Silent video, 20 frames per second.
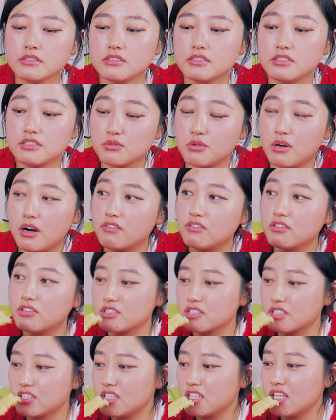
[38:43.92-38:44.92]
This
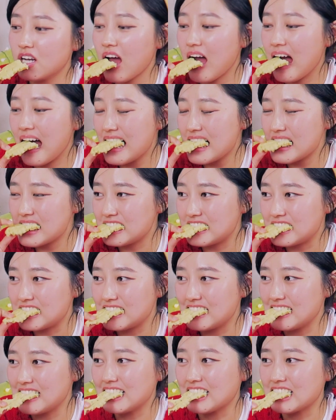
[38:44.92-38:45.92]
waffle's good.
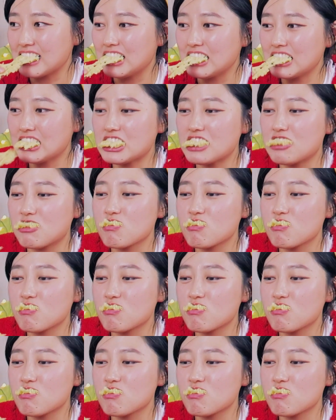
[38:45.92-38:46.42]
Oh, there it goes.